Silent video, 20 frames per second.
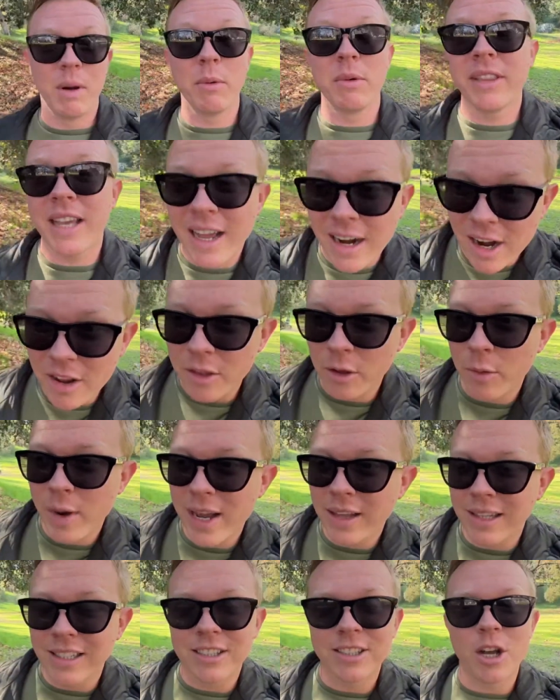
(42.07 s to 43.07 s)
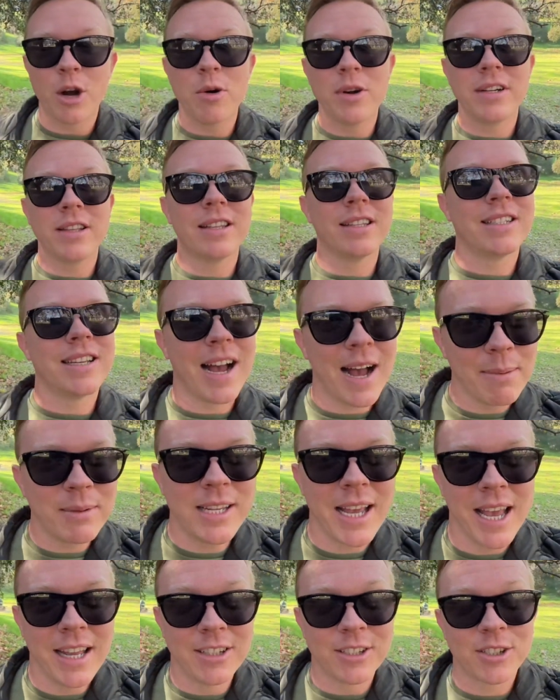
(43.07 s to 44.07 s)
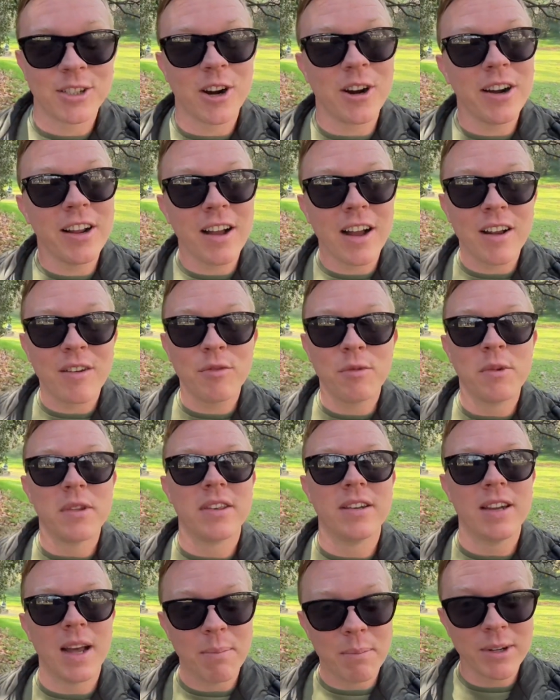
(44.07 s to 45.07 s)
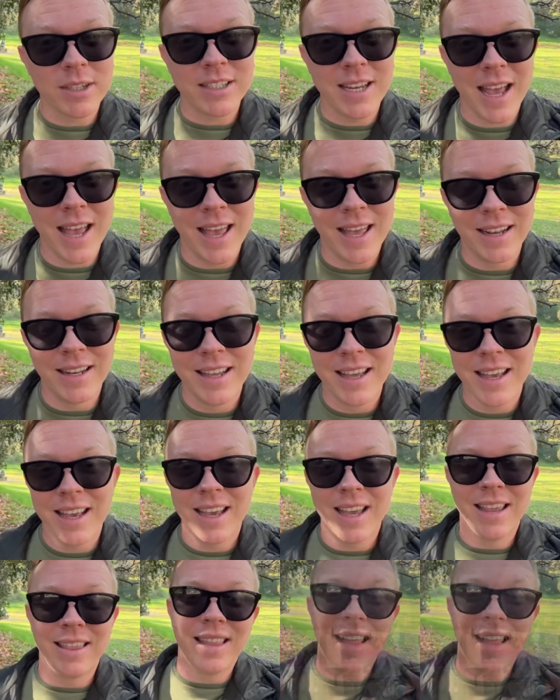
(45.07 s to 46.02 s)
with that out of the way, let's go into the top 10, starting off with number 10, and